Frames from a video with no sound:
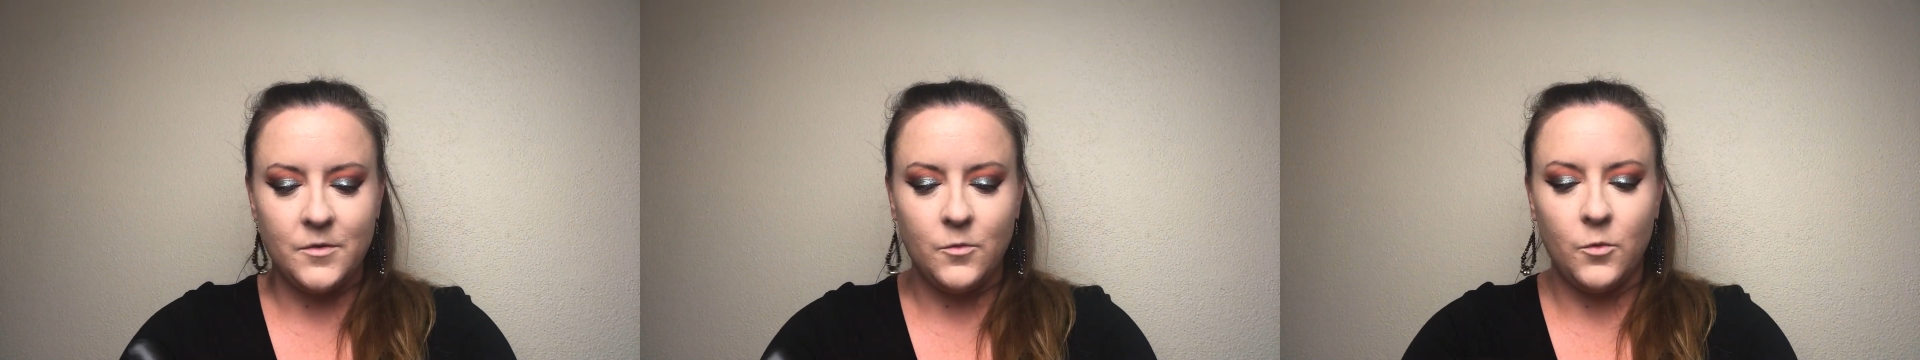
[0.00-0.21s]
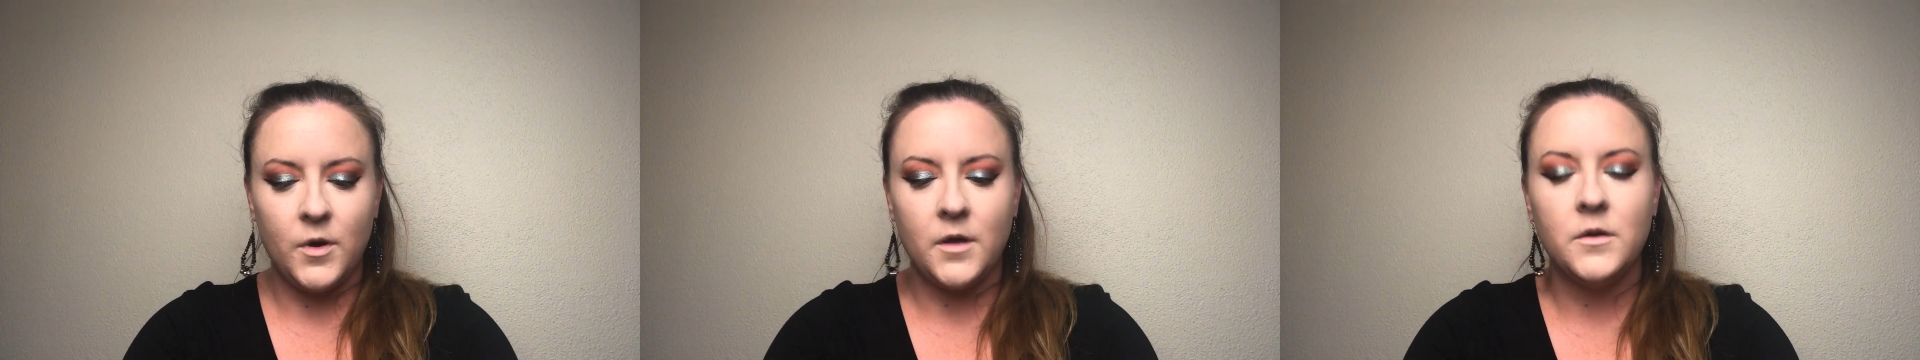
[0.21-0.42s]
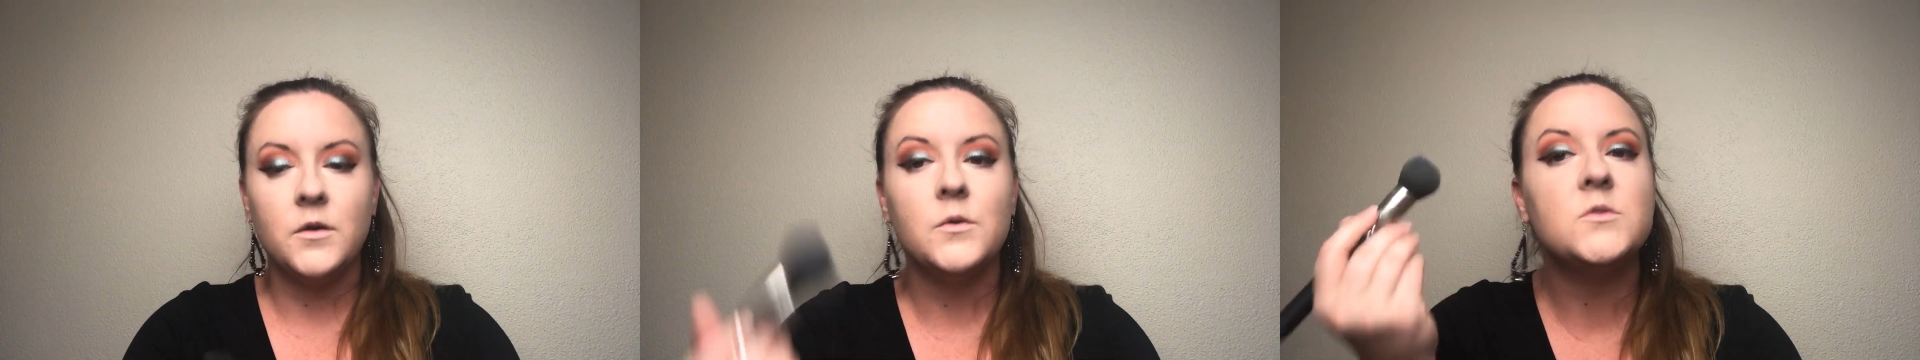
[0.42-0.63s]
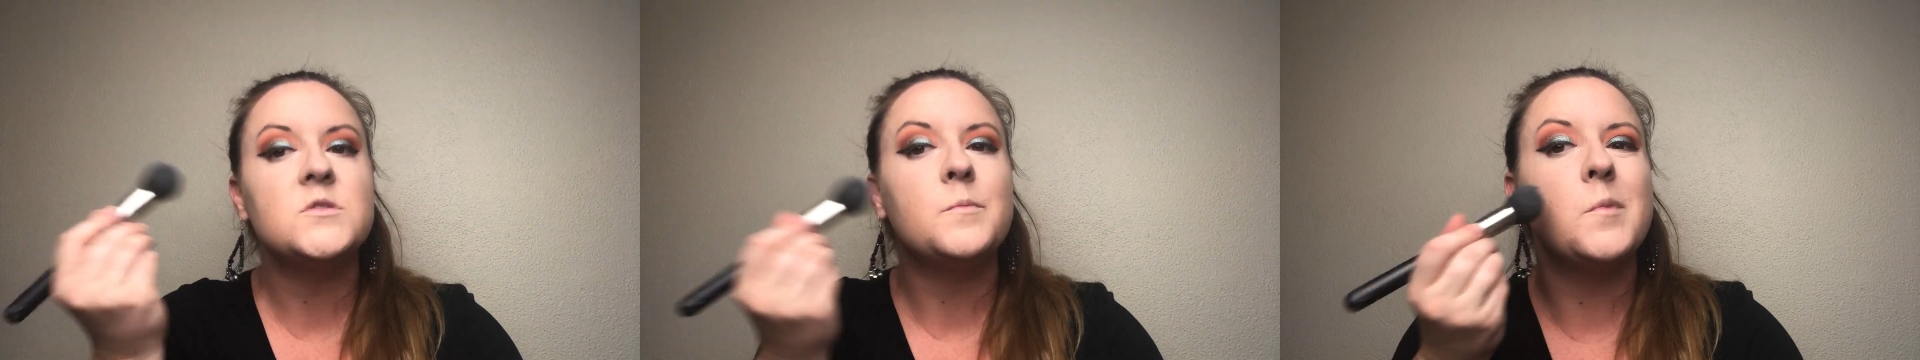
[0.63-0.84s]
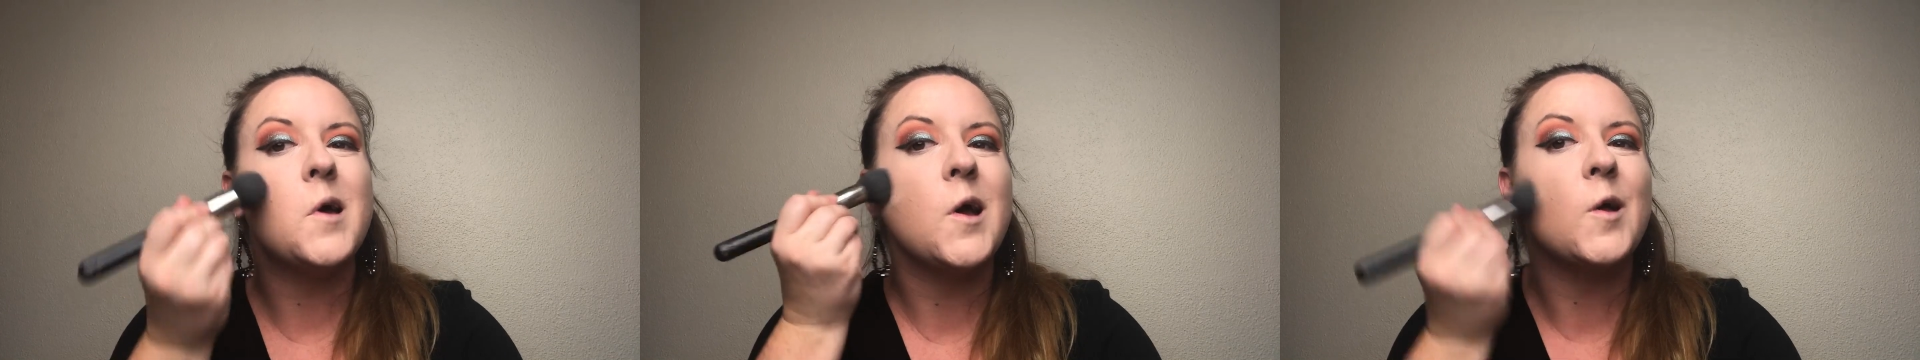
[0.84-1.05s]

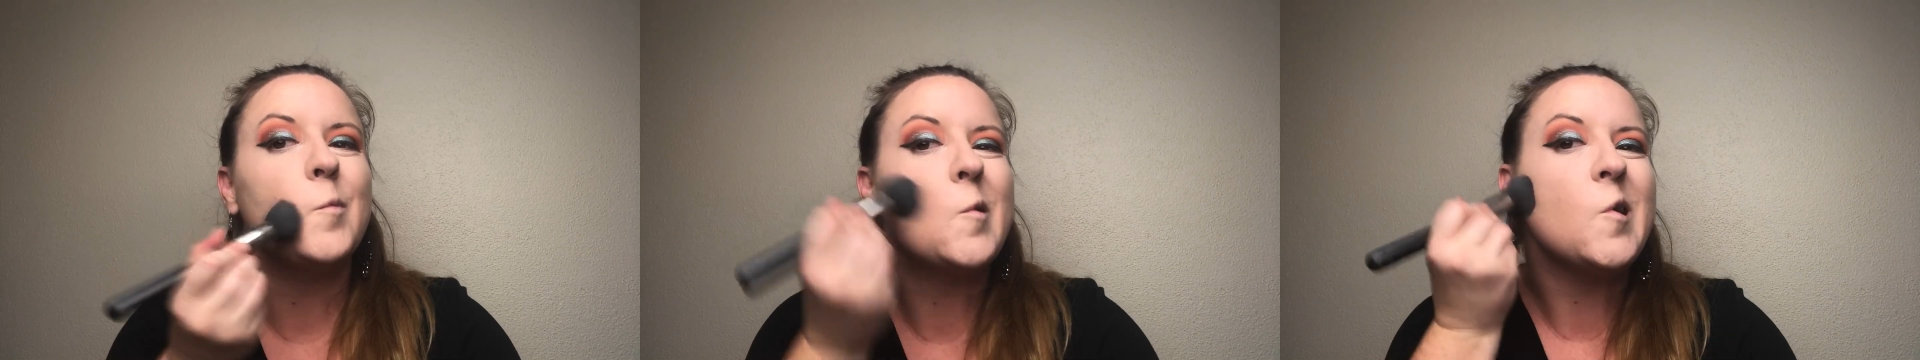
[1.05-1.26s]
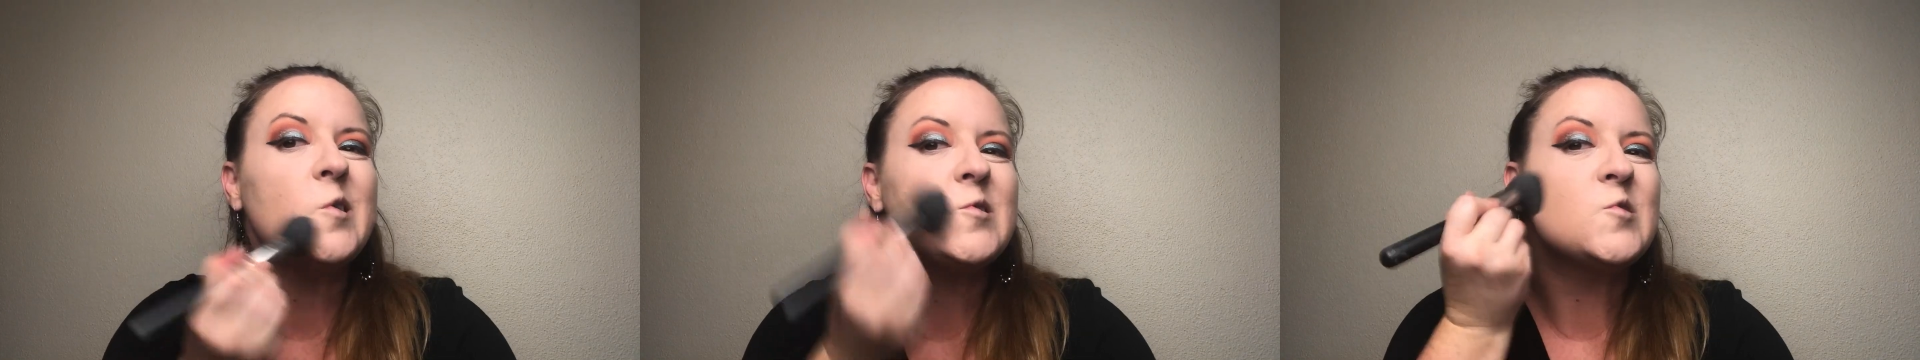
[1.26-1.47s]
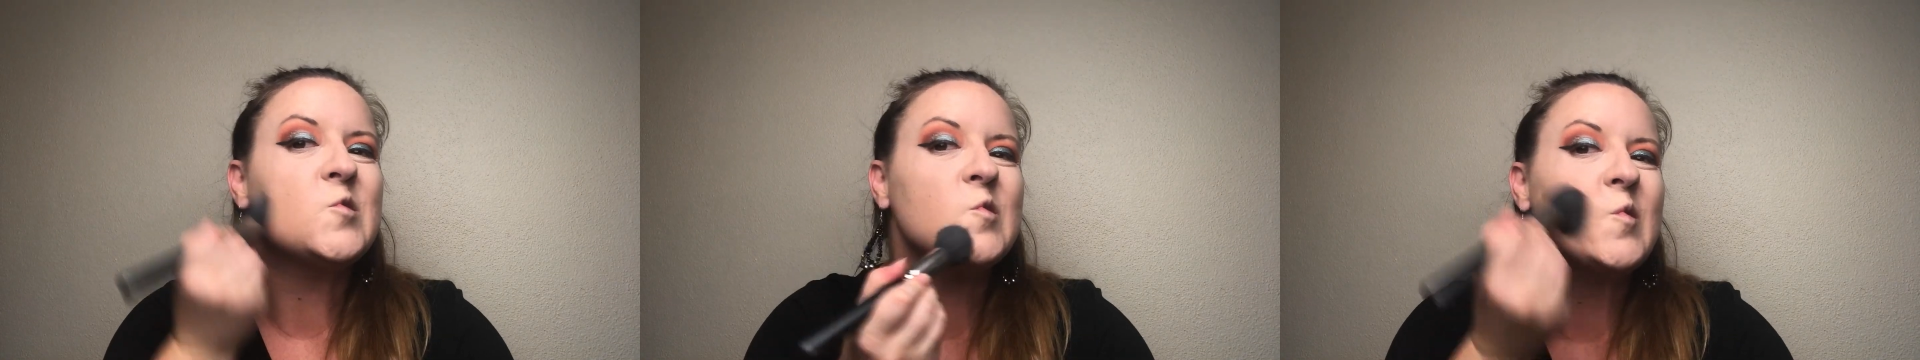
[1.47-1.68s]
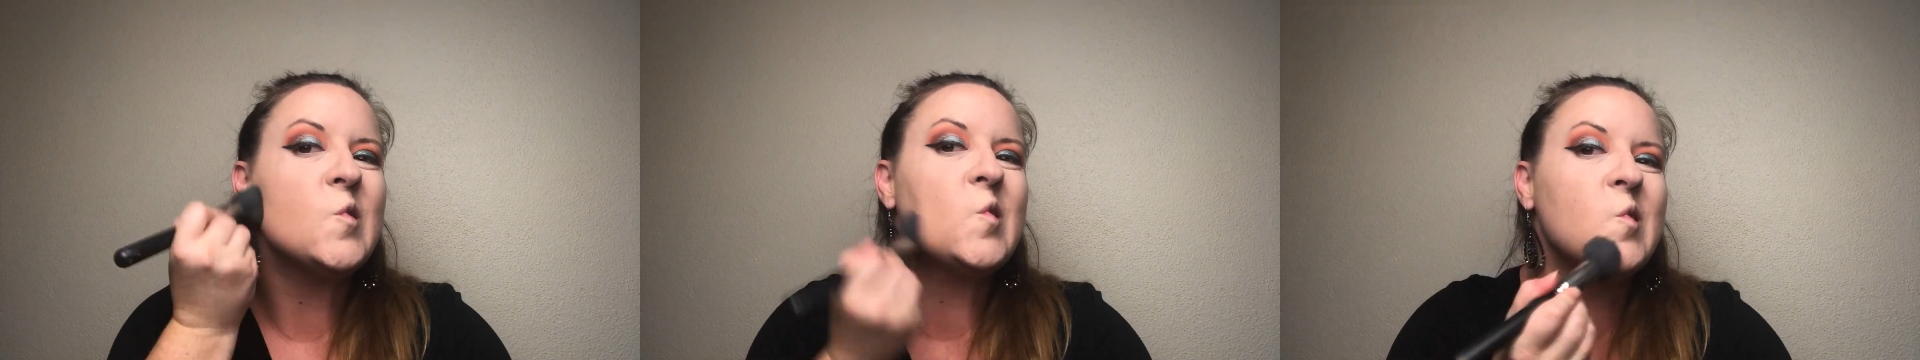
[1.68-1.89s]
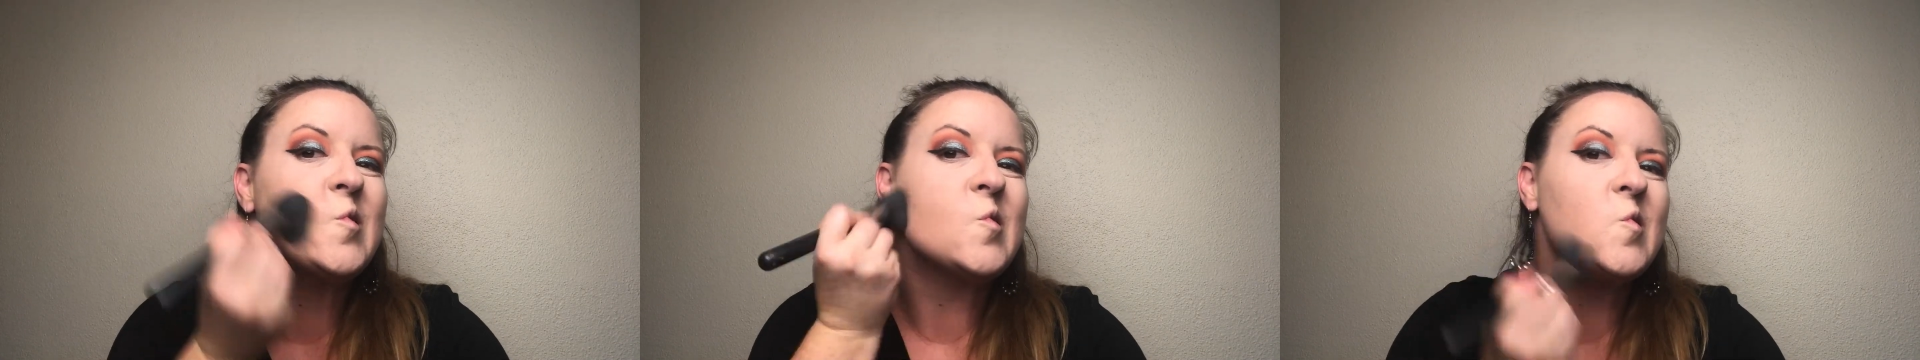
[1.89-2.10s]
well-used MAC brush
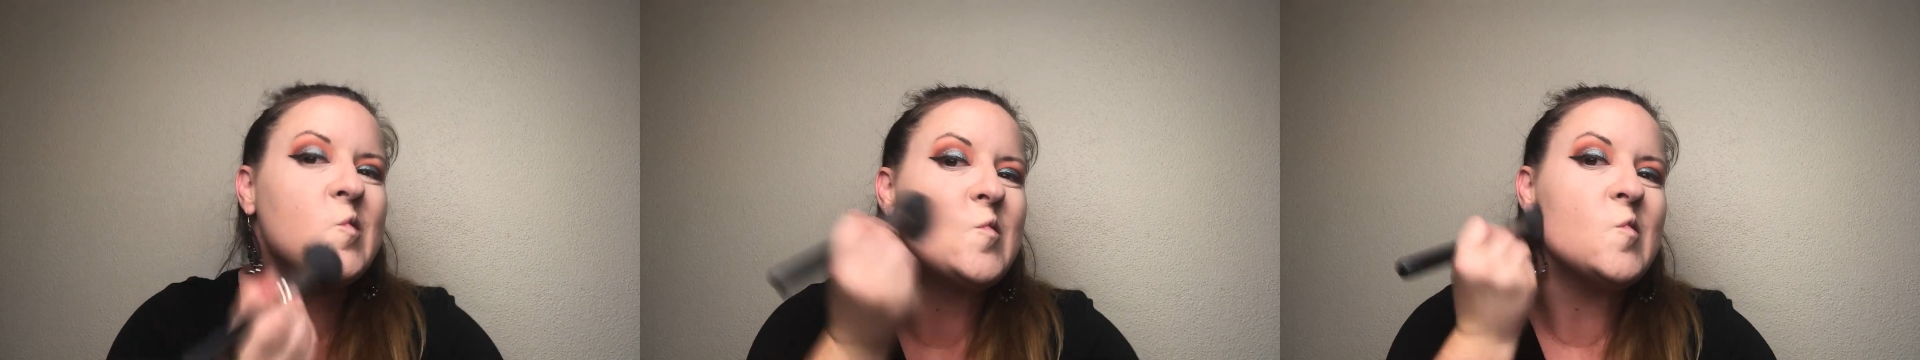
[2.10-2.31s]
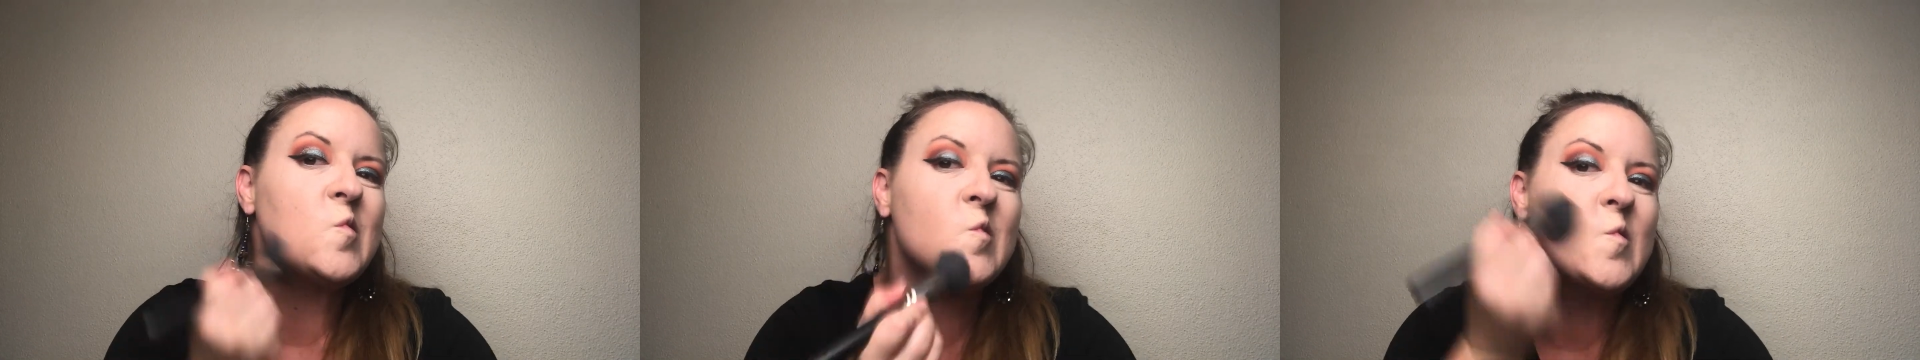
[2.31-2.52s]
and